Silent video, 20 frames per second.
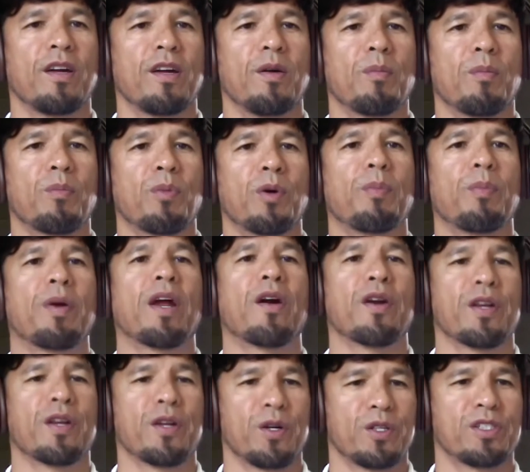
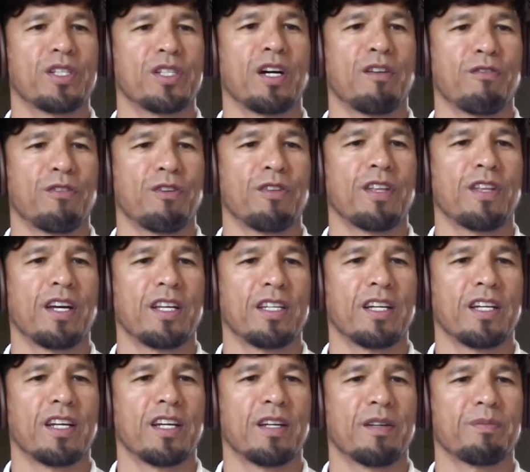preparing yourself for that
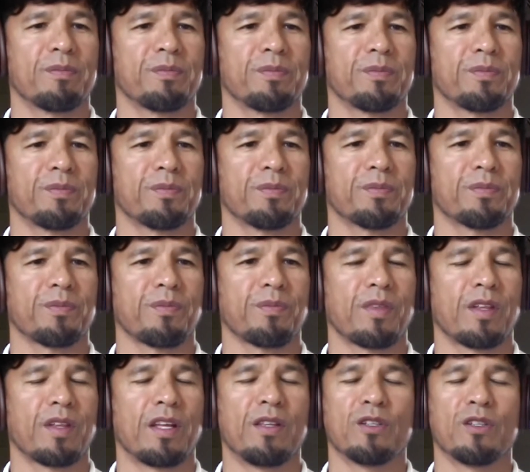day.
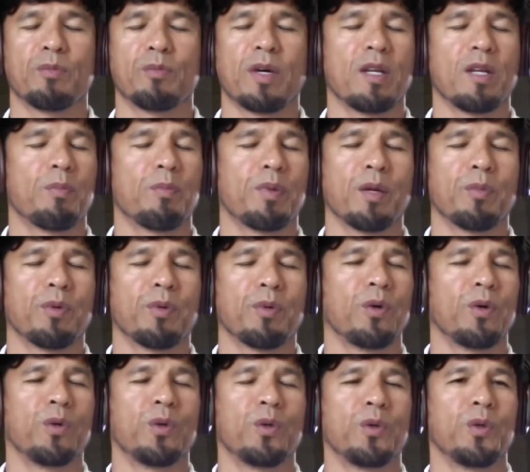And there's many
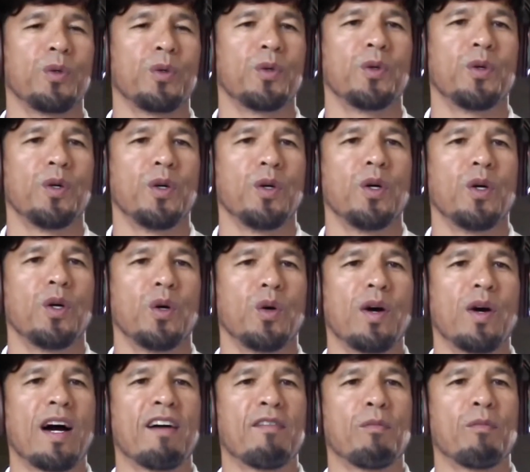people who, who
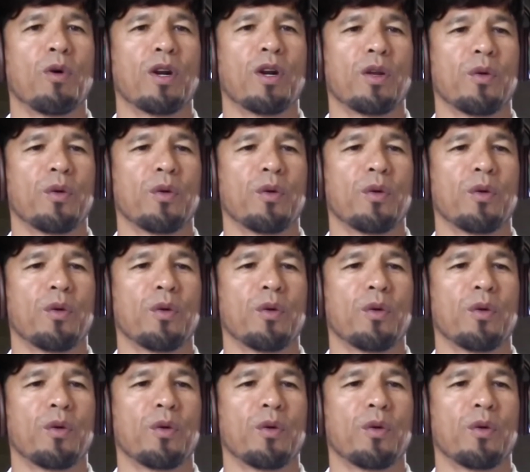have morning